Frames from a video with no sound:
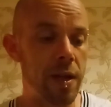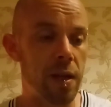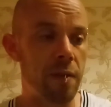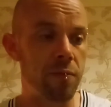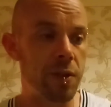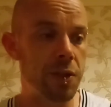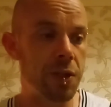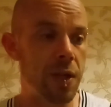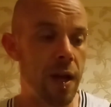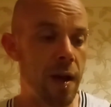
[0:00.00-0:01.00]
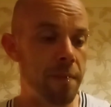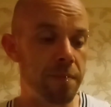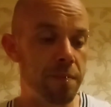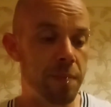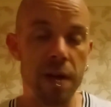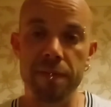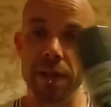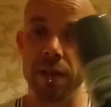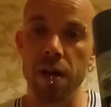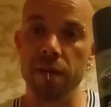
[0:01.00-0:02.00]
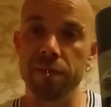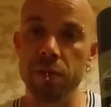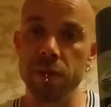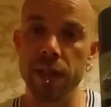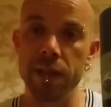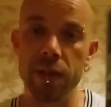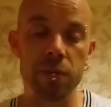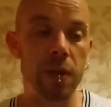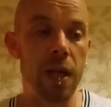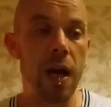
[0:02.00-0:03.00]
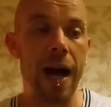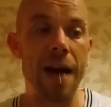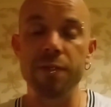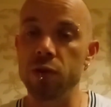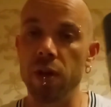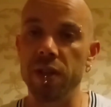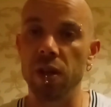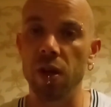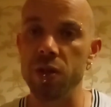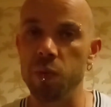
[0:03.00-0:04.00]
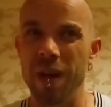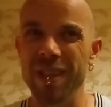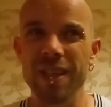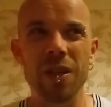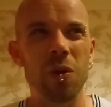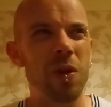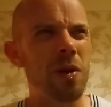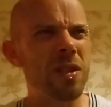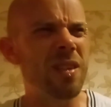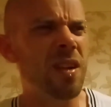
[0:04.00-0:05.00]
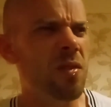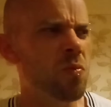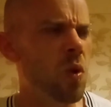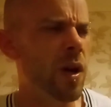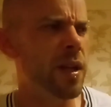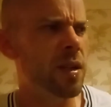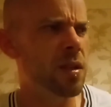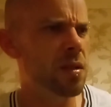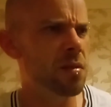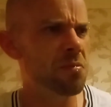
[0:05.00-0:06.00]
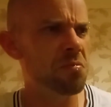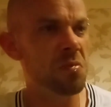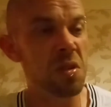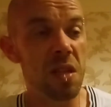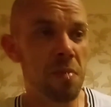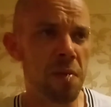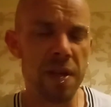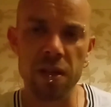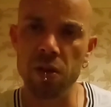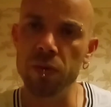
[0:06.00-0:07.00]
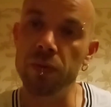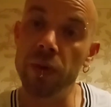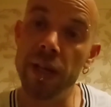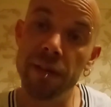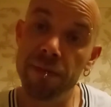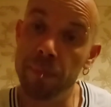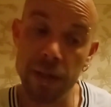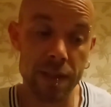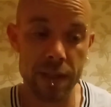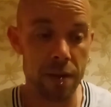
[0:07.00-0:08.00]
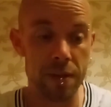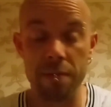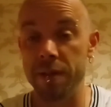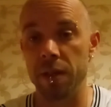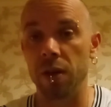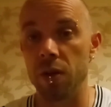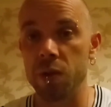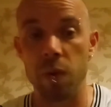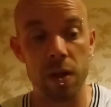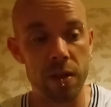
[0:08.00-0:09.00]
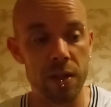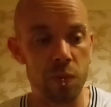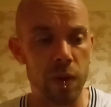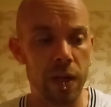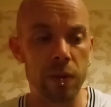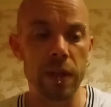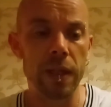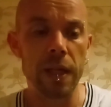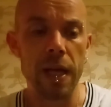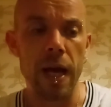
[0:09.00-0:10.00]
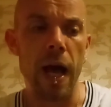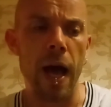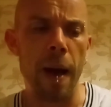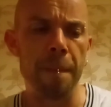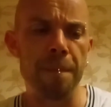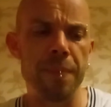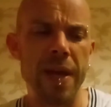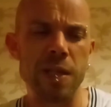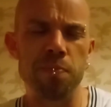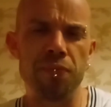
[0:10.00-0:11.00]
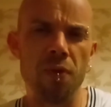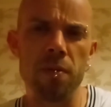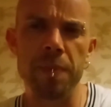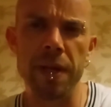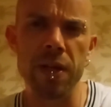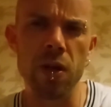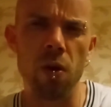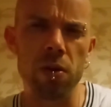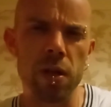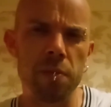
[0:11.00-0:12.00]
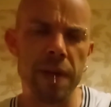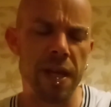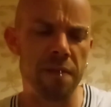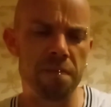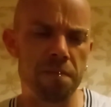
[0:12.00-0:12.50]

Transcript: coverage. Perfect. I can't fault it at all. I haven't tried the gloss one, although I don't know why. Well, there might be a call for it. So there is a gloss one as well. That's probably not going to be